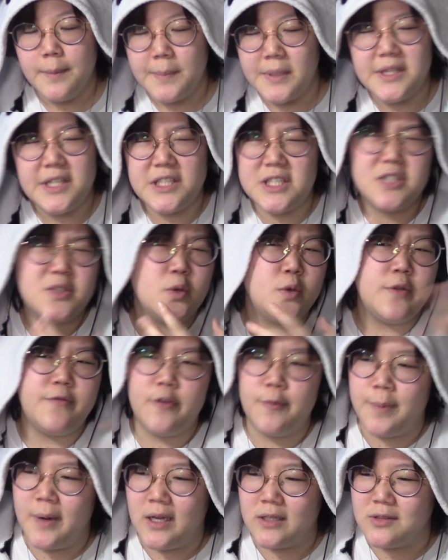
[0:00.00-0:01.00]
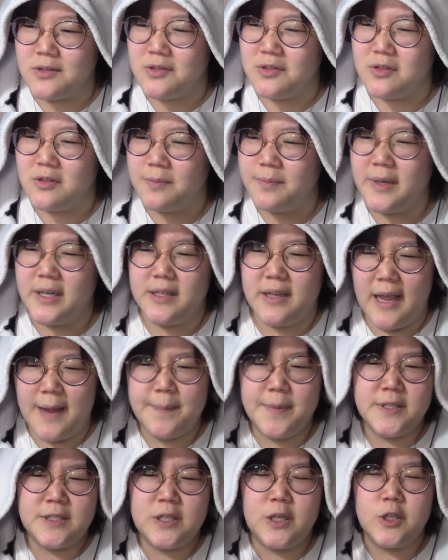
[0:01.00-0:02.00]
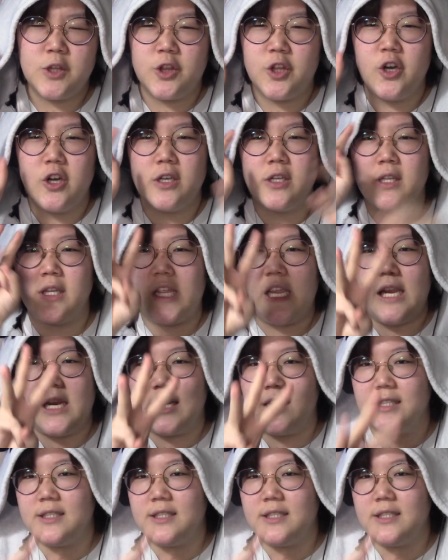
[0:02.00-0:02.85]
But this is only for part two. But episode 13,